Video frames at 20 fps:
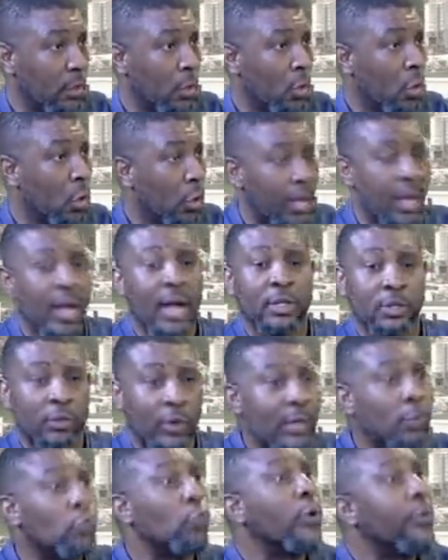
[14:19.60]
Okay, and
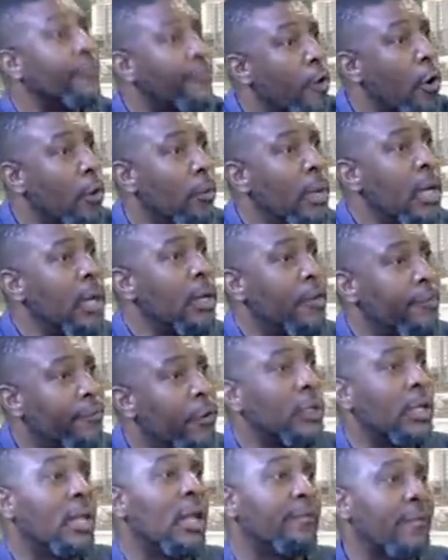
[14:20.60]
trying to reform the
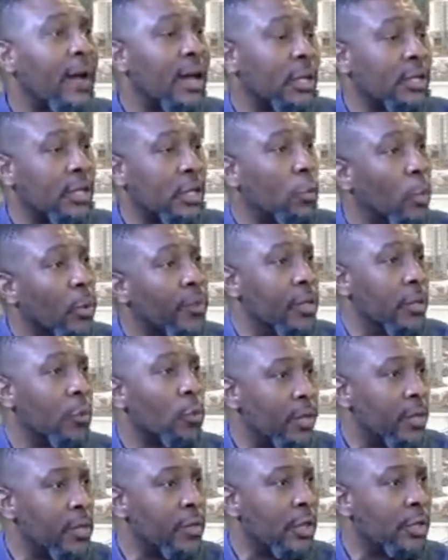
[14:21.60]
funding and financing
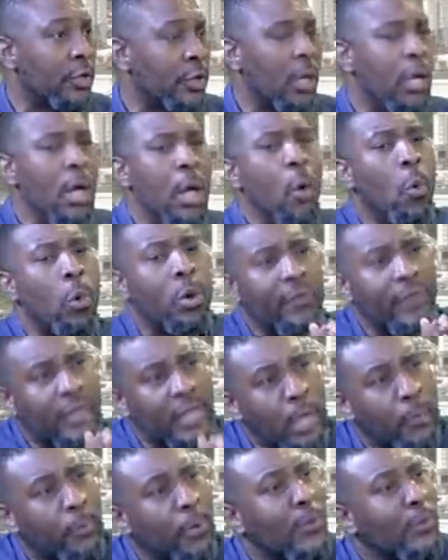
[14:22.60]
within Nigeria. One of the
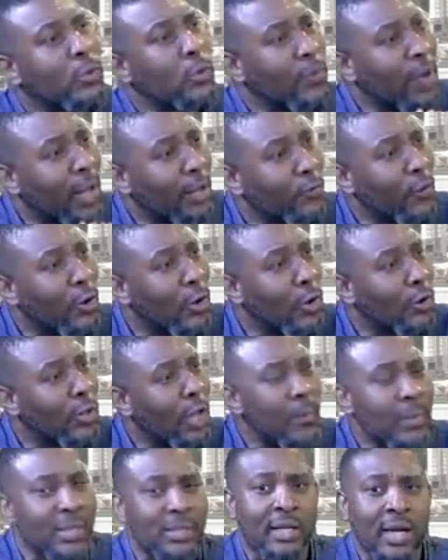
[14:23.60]
key problems we've had for a long
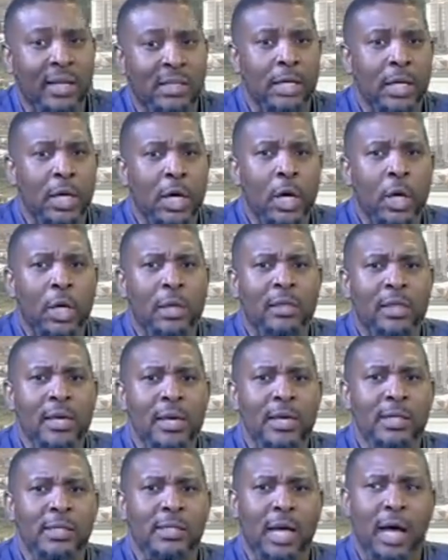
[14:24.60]
time is that
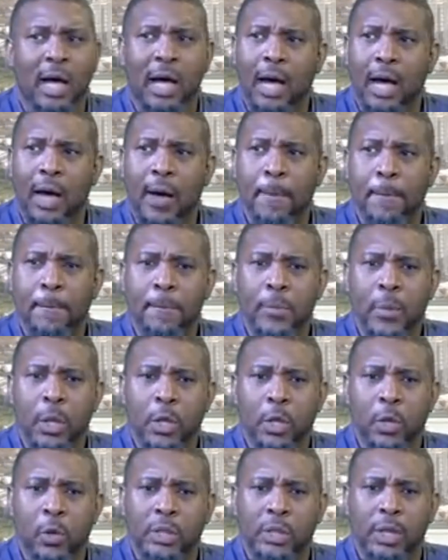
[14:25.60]
things are
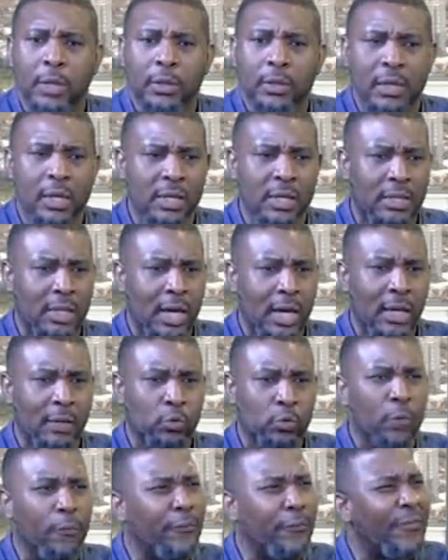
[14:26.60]

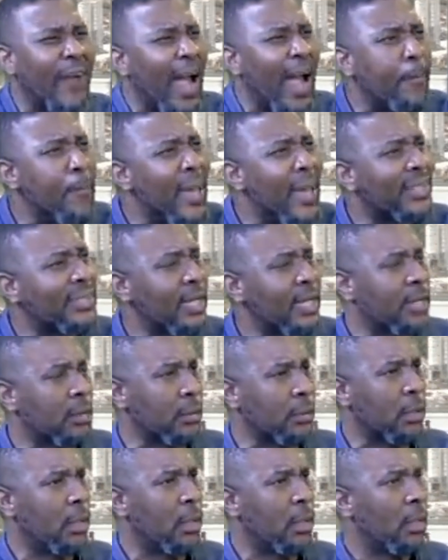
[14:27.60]
too fragmented.
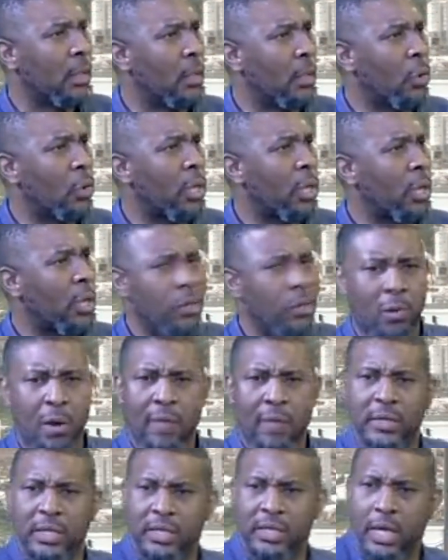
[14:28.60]
Okay, you
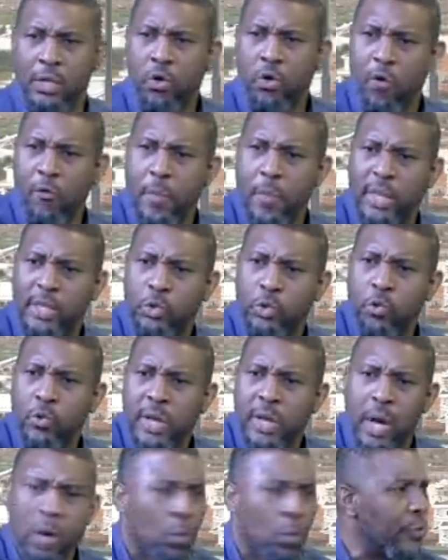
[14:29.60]
have the state governments doing
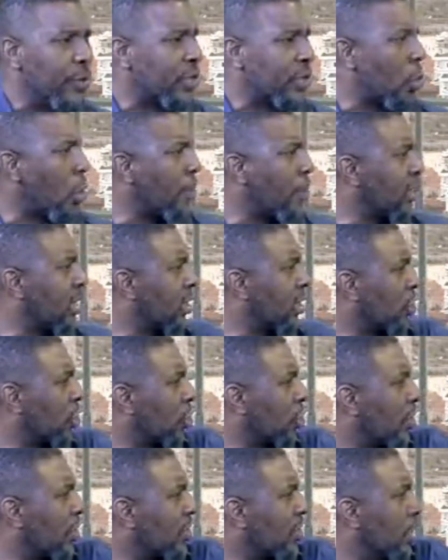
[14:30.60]
their own. There's a community health
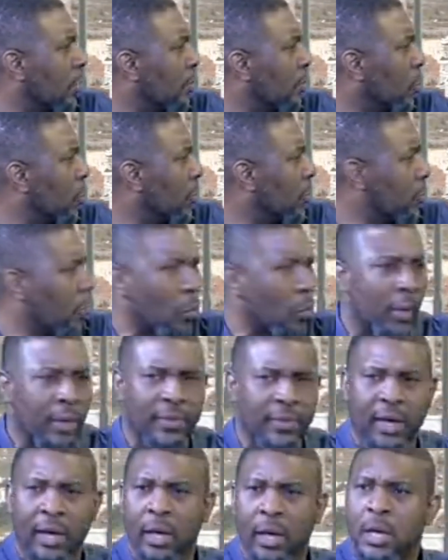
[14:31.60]
insurance scheme somewhere
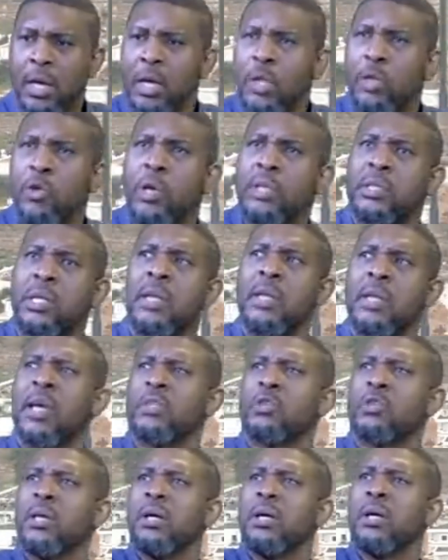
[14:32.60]
there. You understand, the
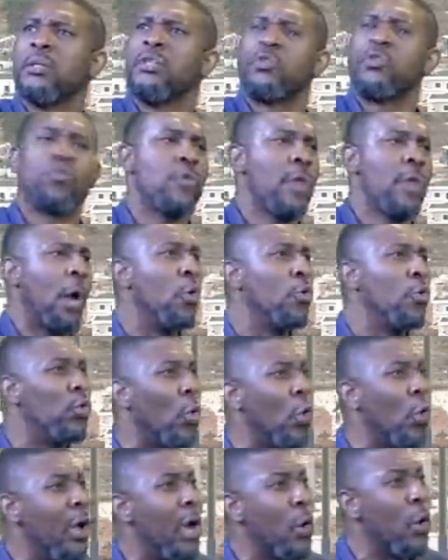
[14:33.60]
national health is doing their own. No,
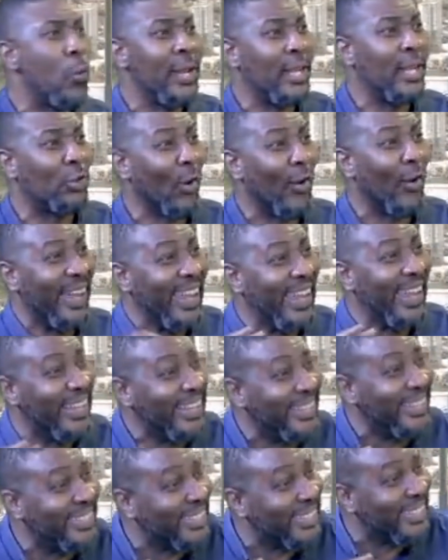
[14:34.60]
we need to
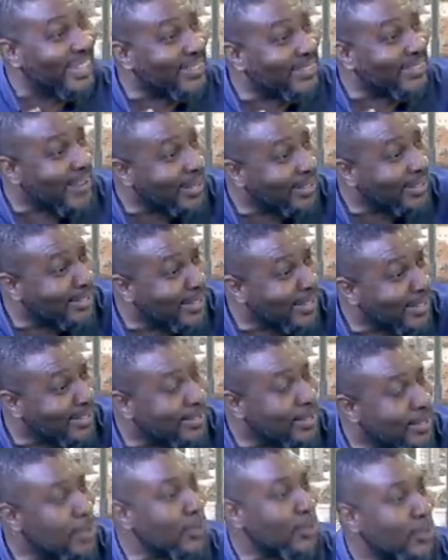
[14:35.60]
integrate these
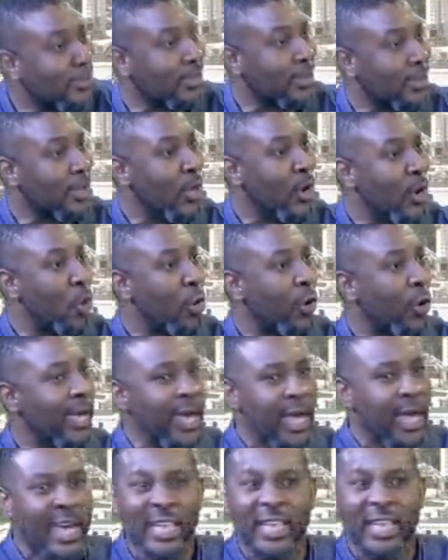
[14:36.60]
things. Okay,
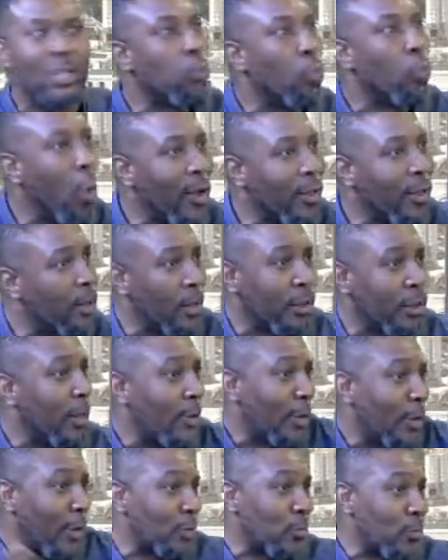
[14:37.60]
it is one.
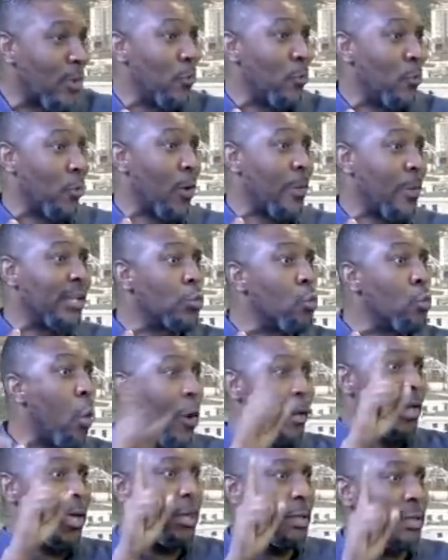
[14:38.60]
That's why we talk about this
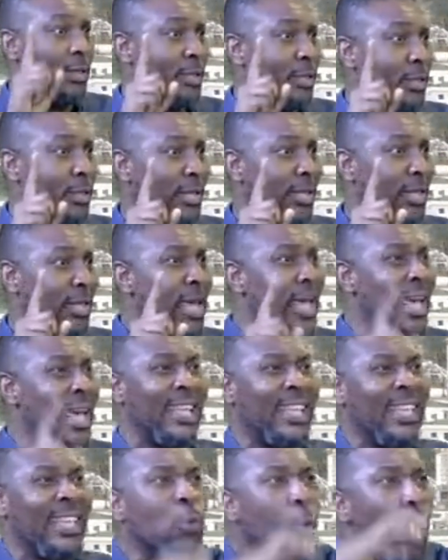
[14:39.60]
one health, isn't it? Yeah.
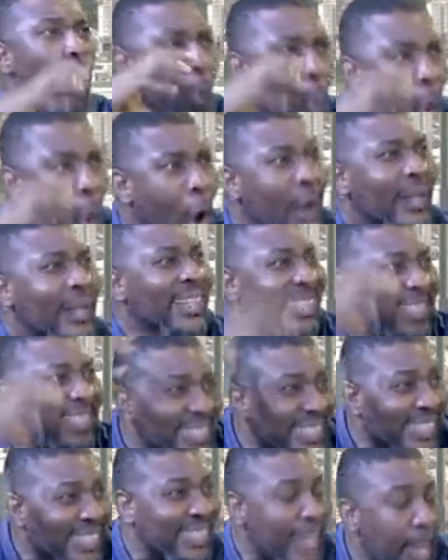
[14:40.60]
It is one
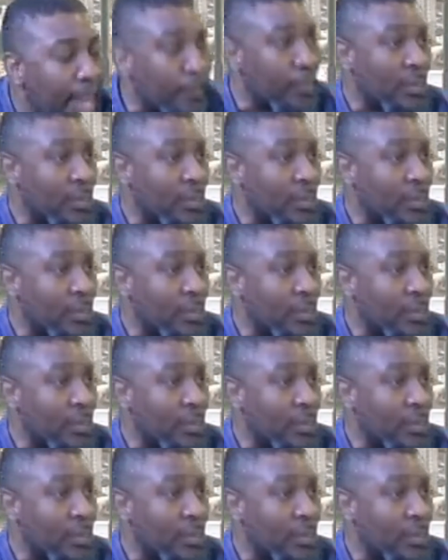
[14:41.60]
system.